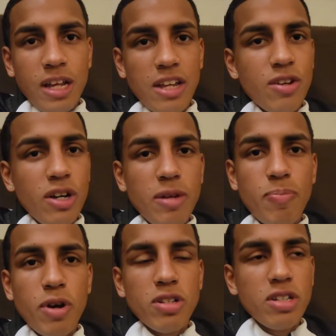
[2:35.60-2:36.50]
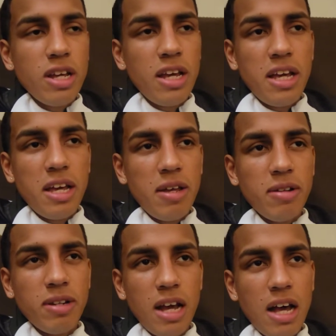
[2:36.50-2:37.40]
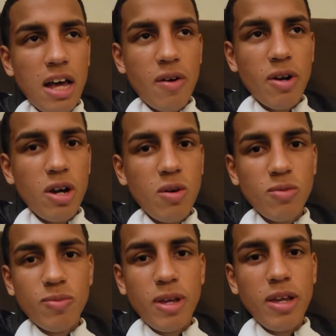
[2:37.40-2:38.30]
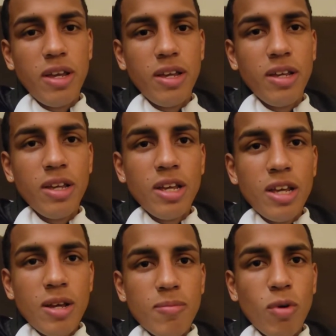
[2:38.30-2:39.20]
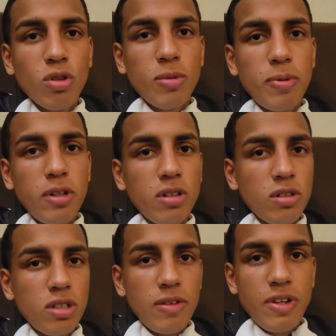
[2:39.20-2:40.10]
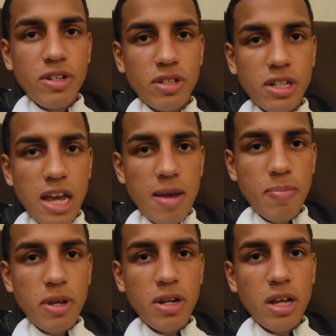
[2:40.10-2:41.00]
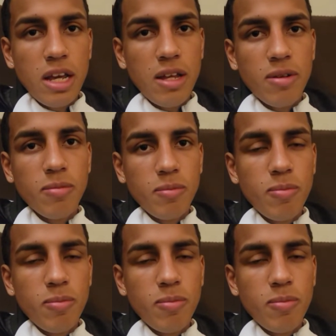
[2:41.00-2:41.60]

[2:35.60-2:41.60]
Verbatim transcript: enjoy the process and I don't know, be multiple division champion and